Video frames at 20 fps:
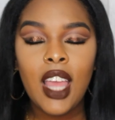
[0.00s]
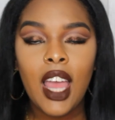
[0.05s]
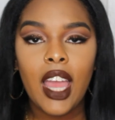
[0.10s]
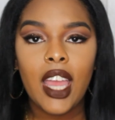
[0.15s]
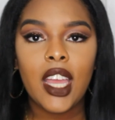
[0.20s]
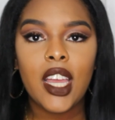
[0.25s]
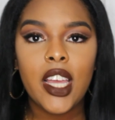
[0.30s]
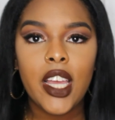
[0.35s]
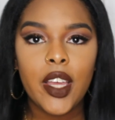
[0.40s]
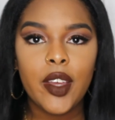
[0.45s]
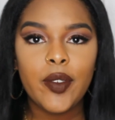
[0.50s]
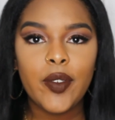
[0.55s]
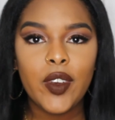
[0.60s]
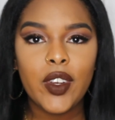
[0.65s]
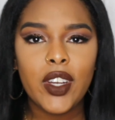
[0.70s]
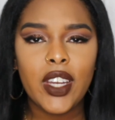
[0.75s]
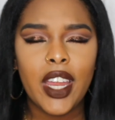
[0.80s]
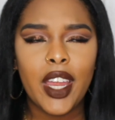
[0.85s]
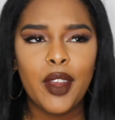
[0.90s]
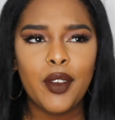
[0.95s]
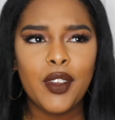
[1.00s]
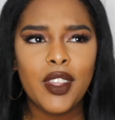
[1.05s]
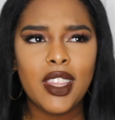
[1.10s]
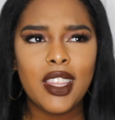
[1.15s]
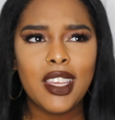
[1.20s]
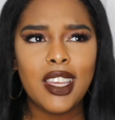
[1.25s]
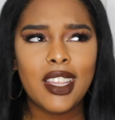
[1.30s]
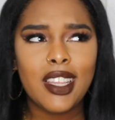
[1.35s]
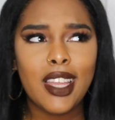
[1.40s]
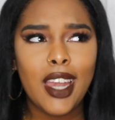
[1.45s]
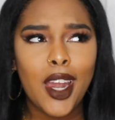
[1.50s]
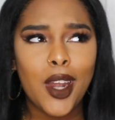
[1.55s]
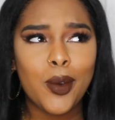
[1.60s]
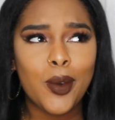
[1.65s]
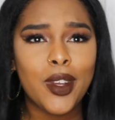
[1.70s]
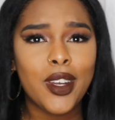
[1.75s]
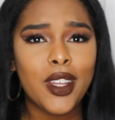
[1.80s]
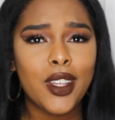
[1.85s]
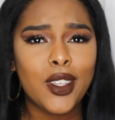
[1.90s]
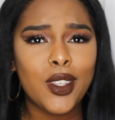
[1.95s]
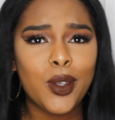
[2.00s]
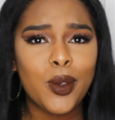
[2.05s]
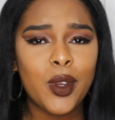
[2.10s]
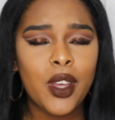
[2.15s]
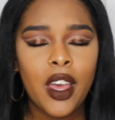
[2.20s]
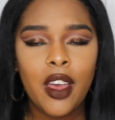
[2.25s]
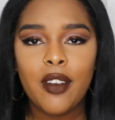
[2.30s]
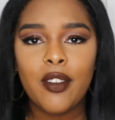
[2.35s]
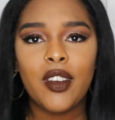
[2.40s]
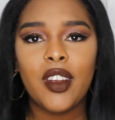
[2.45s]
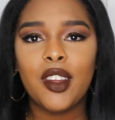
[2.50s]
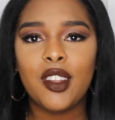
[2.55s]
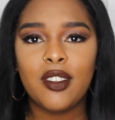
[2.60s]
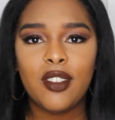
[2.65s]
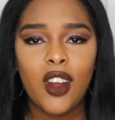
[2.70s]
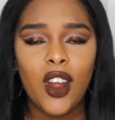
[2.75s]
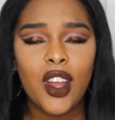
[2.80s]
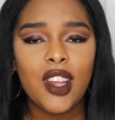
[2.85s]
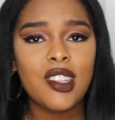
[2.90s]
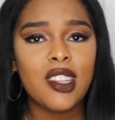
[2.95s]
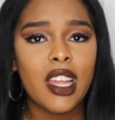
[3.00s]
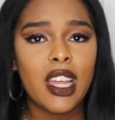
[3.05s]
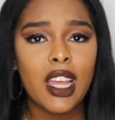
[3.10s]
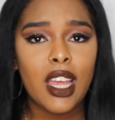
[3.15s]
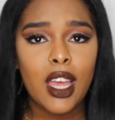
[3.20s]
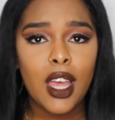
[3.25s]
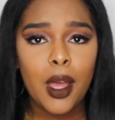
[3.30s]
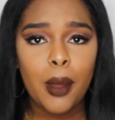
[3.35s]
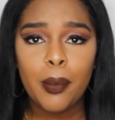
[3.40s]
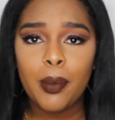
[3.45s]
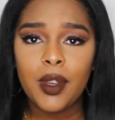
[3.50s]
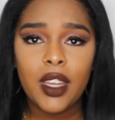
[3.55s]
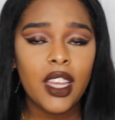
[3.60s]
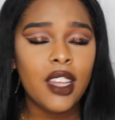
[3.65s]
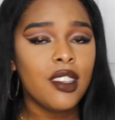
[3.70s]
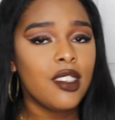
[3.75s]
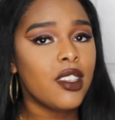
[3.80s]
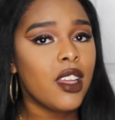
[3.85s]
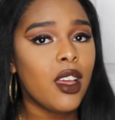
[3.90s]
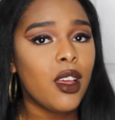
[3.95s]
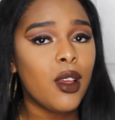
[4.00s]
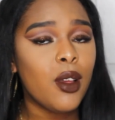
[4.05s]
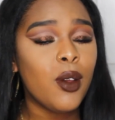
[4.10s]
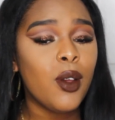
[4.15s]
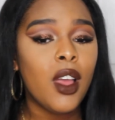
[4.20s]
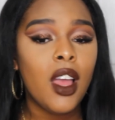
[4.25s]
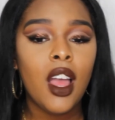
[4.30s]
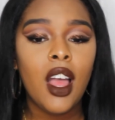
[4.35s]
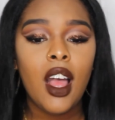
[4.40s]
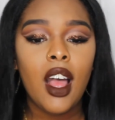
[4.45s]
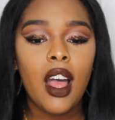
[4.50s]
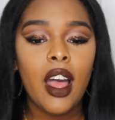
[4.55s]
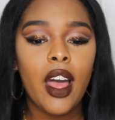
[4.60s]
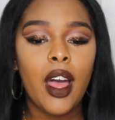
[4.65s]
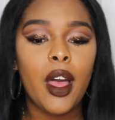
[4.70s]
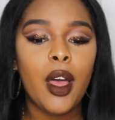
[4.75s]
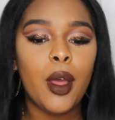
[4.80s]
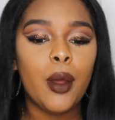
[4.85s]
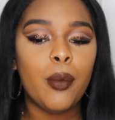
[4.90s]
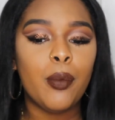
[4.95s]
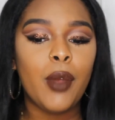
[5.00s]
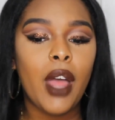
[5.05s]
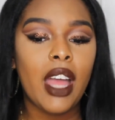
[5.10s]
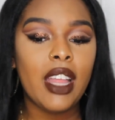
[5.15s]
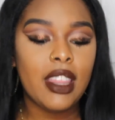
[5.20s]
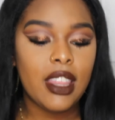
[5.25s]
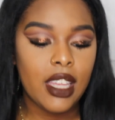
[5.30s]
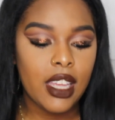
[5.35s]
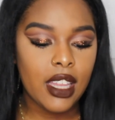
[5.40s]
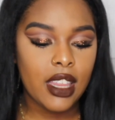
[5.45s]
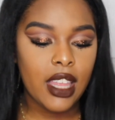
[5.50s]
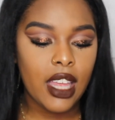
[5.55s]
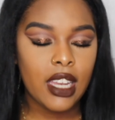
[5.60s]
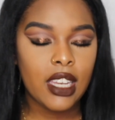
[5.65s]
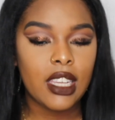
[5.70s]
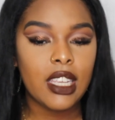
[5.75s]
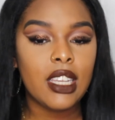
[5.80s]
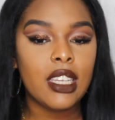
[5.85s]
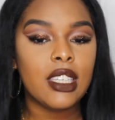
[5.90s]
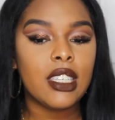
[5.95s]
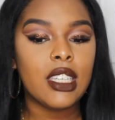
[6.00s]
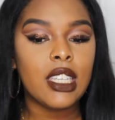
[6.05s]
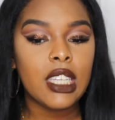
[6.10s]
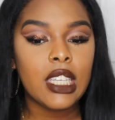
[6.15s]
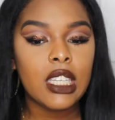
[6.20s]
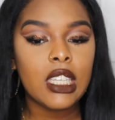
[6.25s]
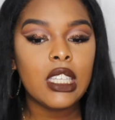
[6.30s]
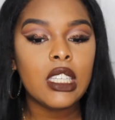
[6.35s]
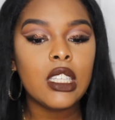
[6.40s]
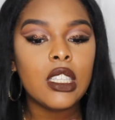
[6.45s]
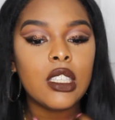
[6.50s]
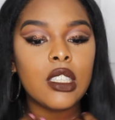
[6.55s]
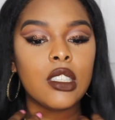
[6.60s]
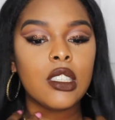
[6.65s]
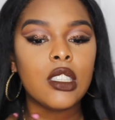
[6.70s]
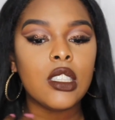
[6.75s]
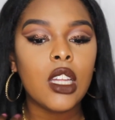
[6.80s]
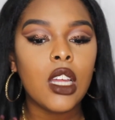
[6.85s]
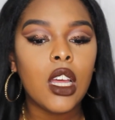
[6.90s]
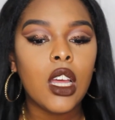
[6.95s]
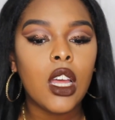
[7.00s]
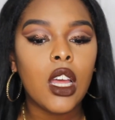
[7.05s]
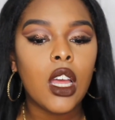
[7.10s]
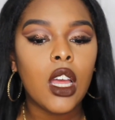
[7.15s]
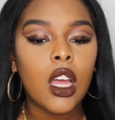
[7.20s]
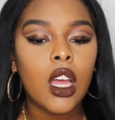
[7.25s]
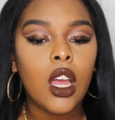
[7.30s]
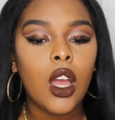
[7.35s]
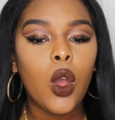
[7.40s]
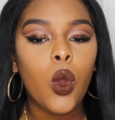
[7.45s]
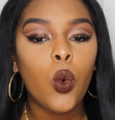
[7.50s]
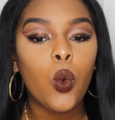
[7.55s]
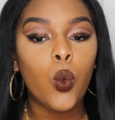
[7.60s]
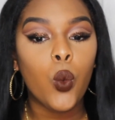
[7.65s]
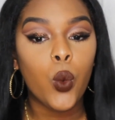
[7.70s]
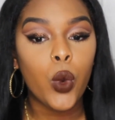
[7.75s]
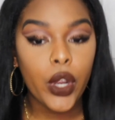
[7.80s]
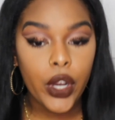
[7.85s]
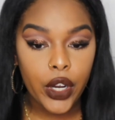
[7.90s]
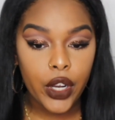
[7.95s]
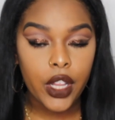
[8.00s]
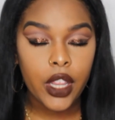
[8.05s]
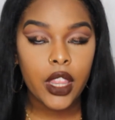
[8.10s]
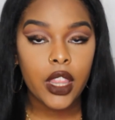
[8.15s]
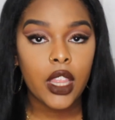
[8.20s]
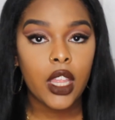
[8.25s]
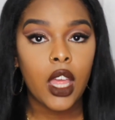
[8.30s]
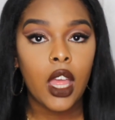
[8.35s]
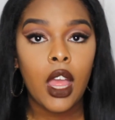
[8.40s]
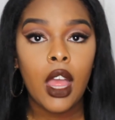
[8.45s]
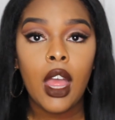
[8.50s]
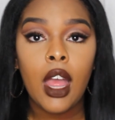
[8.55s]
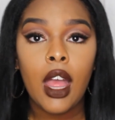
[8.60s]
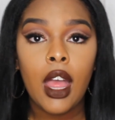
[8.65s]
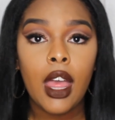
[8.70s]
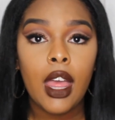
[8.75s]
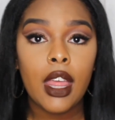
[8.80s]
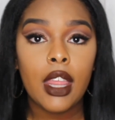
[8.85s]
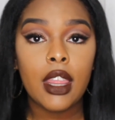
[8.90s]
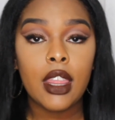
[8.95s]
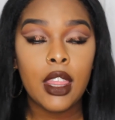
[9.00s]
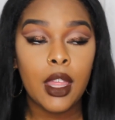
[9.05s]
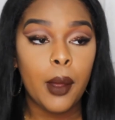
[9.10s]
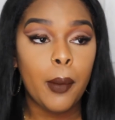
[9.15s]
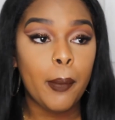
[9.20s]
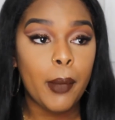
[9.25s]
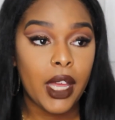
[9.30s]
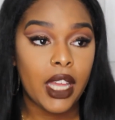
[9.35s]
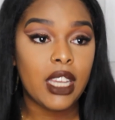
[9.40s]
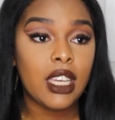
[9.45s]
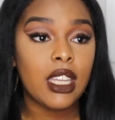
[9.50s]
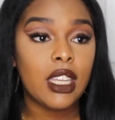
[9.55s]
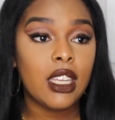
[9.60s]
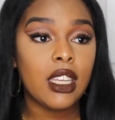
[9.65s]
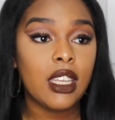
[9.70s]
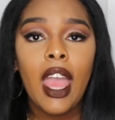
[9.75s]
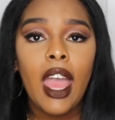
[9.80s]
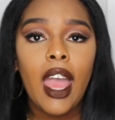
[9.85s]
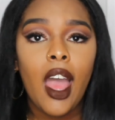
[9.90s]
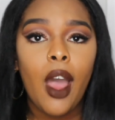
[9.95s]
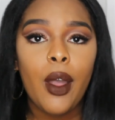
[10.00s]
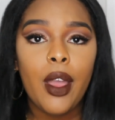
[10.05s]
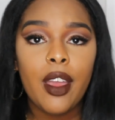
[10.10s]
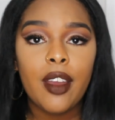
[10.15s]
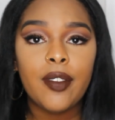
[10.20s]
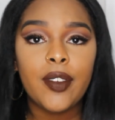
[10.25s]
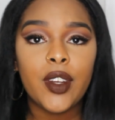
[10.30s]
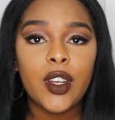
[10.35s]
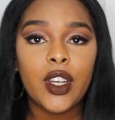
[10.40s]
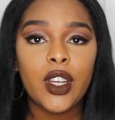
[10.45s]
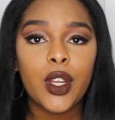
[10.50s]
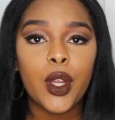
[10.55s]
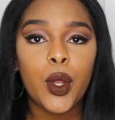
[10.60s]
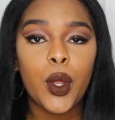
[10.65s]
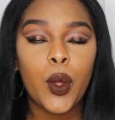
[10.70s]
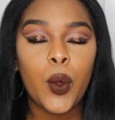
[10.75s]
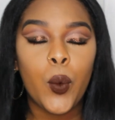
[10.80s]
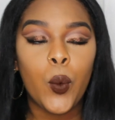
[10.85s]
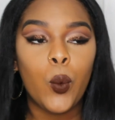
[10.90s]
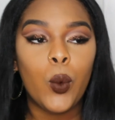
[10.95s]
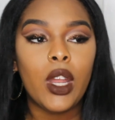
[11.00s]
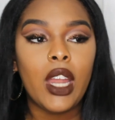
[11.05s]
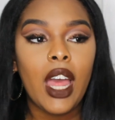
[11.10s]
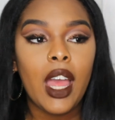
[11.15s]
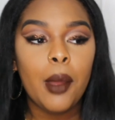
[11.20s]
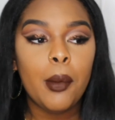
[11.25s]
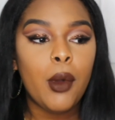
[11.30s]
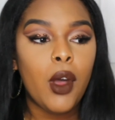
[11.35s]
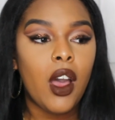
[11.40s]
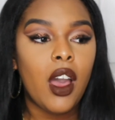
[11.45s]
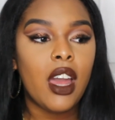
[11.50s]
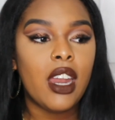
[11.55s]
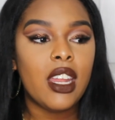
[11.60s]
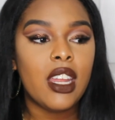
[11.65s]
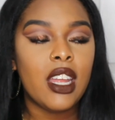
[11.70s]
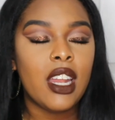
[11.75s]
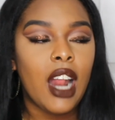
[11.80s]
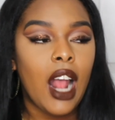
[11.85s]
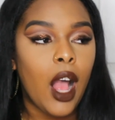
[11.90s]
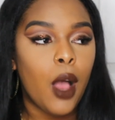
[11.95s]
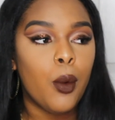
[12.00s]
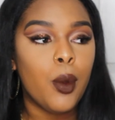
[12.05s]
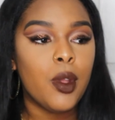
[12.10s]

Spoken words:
that I covered everything that I wanted to cover as far as like updates go. I think that it is worth the money. However, when I bought it,